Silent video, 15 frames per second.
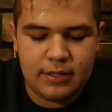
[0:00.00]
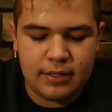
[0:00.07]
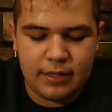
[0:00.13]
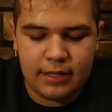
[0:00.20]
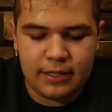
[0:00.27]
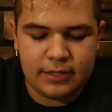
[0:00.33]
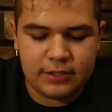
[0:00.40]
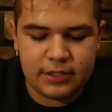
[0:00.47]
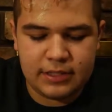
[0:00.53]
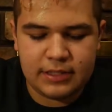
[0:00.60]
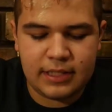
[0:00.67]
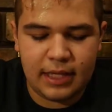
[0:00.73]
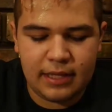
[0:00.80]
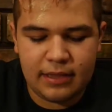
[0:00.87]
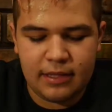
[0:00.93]
Okay, just
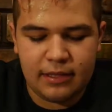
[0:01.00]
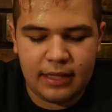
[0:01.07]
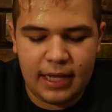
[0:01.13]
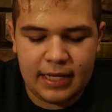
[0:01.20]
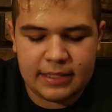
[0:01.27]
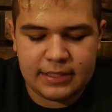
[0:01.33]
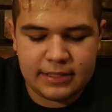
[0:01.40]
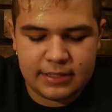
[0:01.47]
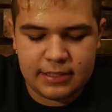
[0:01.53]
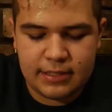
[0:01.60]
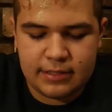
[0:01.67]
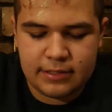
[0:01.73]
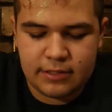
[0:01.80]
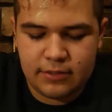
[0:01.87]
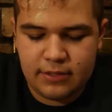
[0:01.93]
like the last
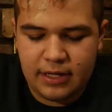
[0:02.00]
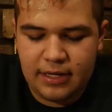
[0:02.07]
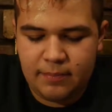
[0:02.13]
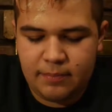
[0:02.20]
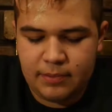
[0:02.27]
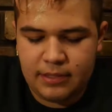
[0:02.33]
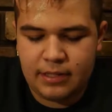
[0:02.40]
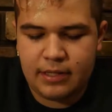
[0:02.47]
scrape.